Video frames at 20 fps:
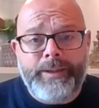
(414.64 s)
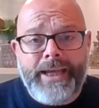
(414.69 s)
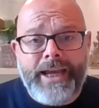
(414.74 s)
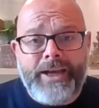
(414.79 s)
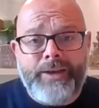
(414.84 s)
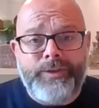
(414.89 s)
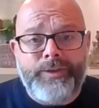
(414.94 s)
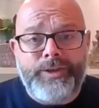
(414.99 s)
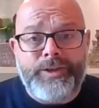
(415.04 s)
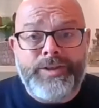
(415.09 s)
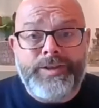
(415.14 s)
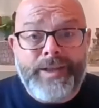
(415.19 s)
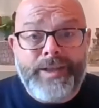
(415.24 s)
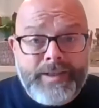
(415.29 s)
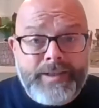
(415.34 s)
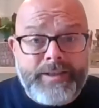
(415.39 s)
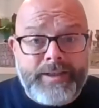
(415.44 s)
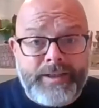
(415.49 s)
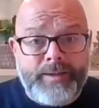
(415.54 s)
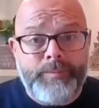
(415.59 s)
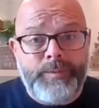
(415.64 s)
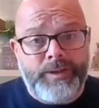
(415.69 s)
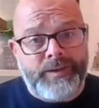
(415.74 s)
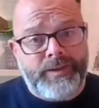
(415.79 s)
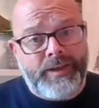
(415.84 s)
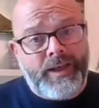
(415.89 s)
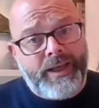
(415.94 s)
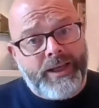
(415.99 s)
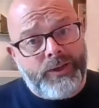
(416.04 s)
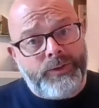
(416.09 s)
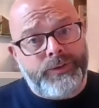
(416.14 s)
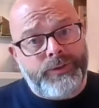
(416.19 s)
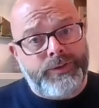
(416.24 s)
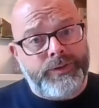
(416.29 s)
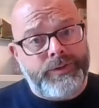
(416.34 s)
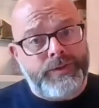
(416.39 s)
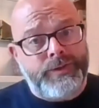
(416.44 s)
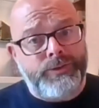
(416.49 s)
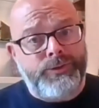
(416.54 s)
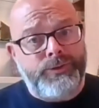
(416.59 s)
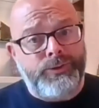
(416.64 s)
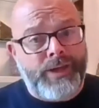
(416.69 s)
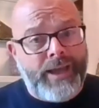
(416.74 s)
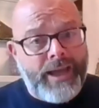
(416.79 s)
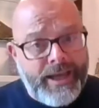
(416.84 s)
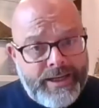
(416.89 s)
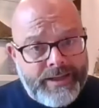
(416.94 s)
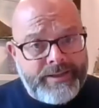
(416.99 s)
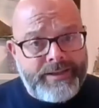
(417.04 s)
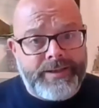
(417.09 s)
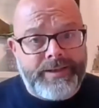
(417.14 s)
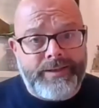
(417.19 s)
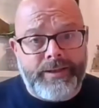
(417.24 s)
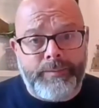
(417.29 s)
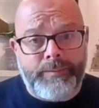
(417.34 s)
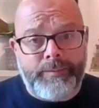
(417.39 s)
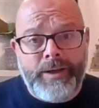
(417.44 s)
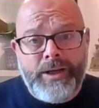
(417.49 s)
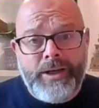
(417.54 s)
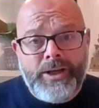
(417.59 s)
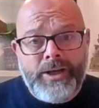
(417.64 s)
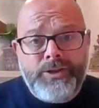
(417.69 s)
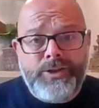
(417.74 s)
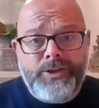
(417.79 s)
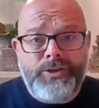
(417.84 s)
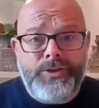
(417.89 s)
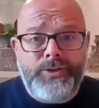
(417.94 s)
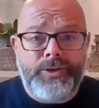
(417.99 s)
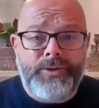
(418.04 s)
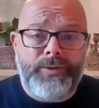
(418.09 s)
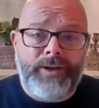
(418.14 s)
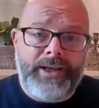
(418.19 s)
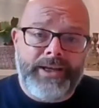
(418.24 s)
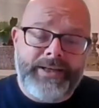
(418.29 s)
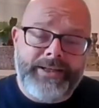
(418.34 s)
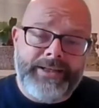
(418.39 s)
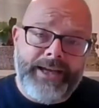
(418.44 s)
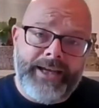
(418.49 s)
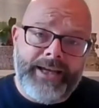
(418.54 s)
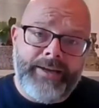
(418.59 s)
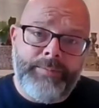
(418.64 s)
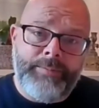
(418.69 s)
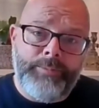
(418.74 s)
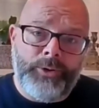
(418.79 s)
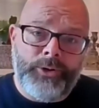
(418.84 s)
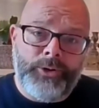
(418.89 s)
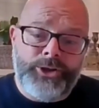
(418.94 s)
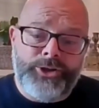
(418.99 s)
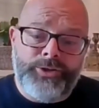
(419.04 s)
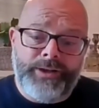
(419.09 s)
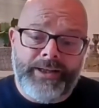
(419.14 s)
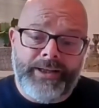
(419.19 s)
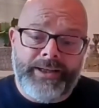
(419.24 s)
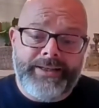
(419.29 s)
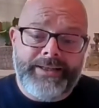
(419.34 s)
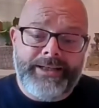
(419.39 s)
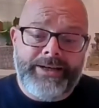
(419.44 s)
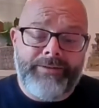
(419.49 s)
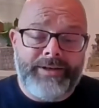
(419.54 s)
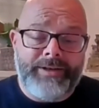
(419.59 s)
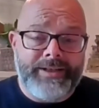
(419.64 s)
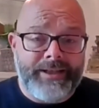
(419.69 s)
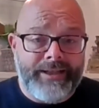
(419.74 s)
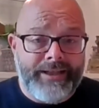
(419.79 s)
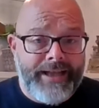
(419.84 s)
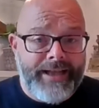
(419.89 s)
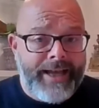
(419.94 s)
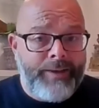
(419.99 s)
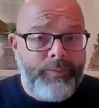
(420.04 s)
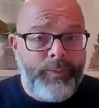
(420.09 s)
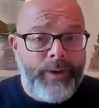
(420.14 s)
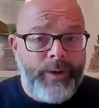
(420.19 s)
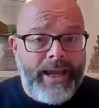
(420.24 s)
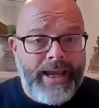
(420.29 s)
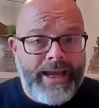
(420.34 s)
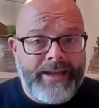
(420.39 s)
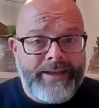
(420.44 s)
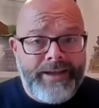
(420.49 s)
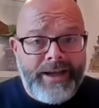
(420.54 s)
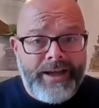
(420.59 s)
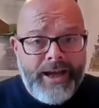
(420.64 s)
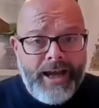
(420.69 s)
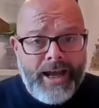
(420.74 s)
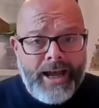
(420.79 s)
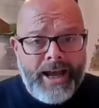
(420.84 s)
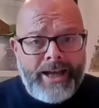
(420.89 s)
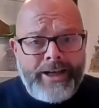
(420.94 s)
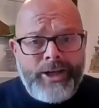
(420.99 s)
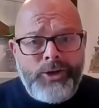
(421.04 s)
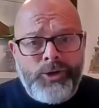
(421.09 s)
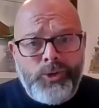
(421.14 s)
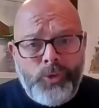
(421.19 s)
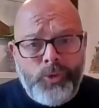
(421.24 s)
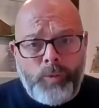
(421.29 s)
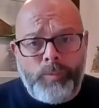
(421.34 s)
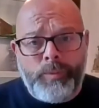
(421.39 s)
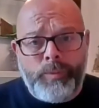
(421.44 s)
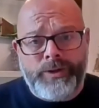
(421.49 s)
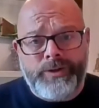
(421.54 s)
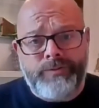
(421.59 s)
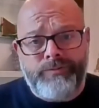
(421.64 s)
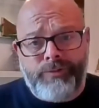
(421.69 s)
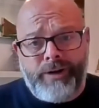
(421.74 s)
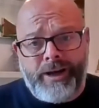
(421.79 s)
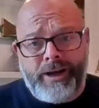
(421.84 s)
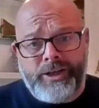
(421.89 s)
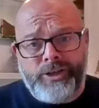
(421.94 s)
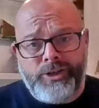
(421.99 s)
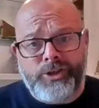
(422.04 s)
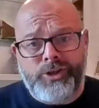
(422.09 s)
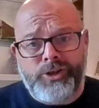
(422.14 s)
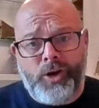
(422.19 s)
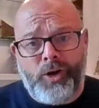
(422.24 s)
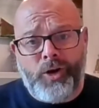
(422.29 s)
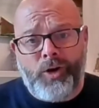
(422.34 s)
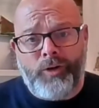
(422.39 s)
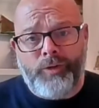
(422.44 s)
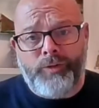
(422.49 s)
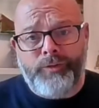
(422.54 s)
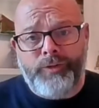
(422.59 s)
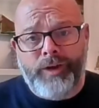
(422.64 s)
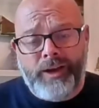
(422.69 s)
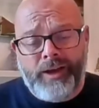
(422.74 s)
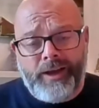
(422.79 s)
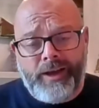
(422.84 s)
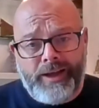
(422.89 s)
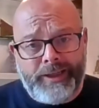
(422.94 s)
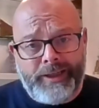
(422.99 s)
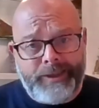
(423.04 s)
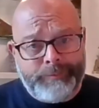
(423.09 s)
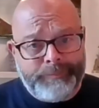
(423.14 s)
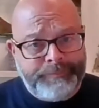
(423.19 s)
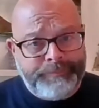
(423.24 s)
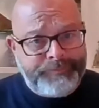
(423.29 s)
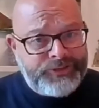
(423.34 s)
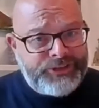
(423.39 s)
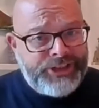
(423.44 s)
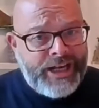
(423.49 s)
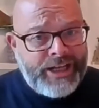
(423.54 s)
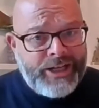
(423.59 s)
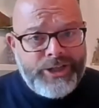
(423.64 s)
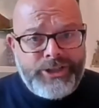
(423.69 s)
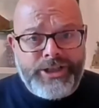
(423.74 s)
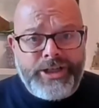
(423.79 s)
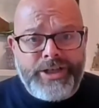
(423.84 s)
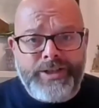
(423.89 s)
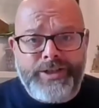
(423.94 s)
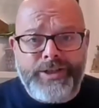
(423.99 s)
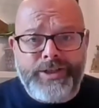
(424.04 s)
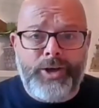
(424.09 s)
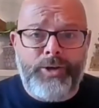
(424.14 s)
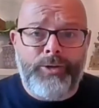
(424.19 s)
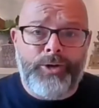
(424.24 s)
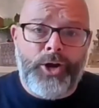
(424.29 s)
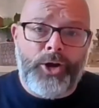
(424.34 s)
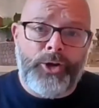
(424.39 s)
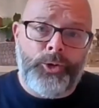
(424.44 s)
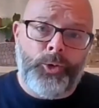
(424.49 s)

get the system and the health and social care system to sort of like take monitoring seriously. And we had an enormous range of challenges, an